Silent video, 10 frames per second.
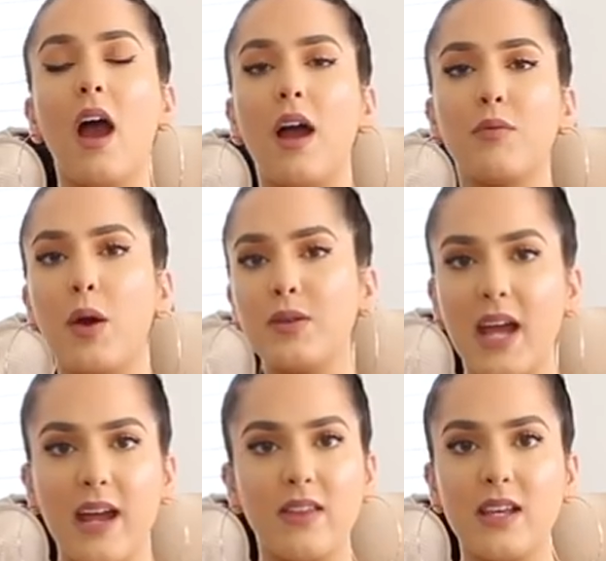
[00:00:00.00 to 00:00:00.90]
I
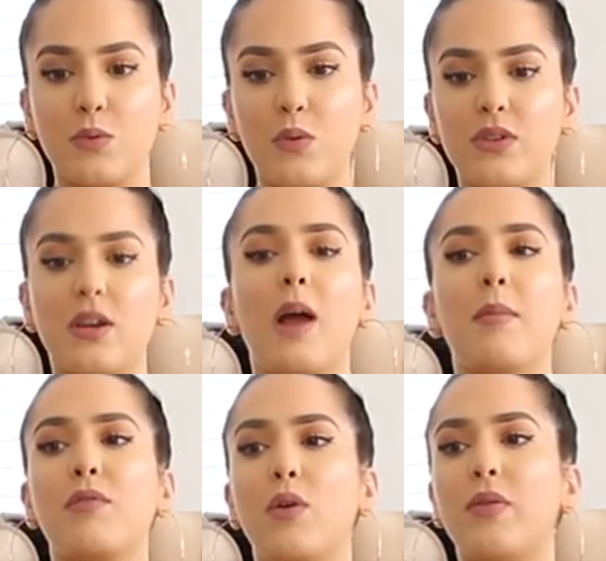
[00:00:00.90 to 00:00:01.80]
rotate these all the
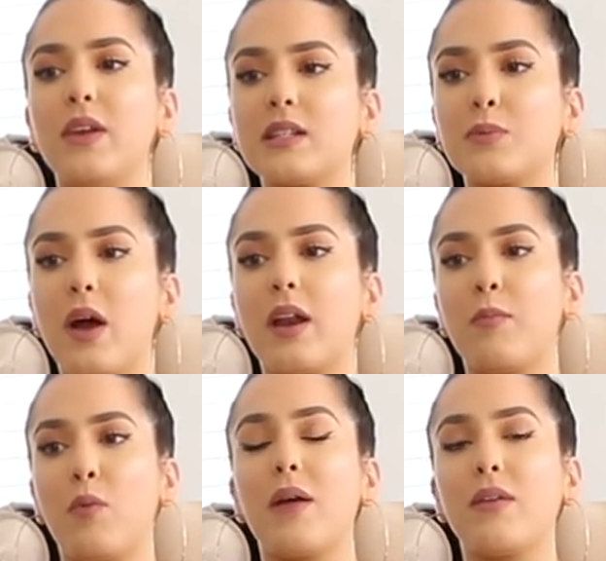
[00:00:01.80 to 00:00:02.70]
time. I've got this one,
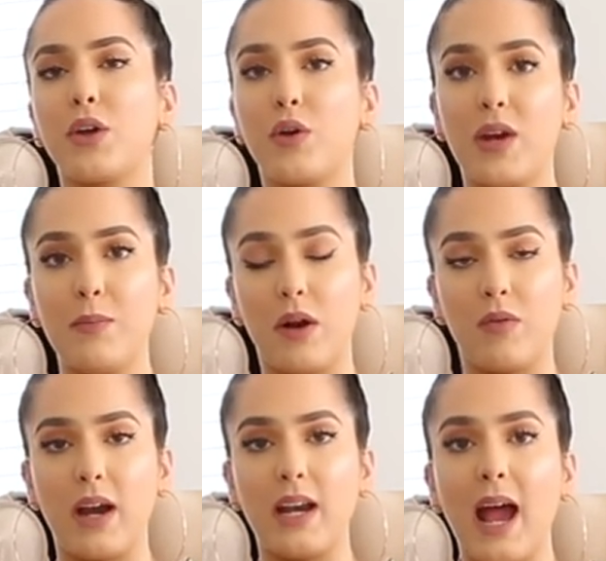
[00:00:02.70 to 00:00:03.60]
I'm wearing the cream
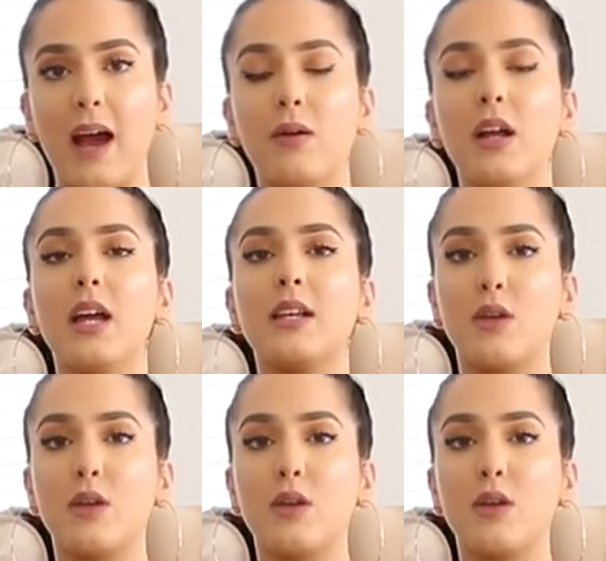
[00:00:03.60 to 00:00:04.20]
one right now.